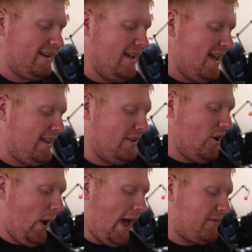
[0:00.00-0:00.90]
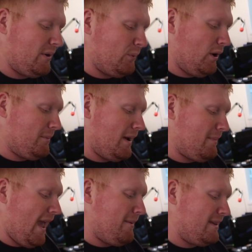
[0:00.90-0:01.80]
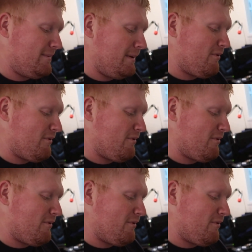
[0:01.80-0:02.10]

and you know, having one of my babies be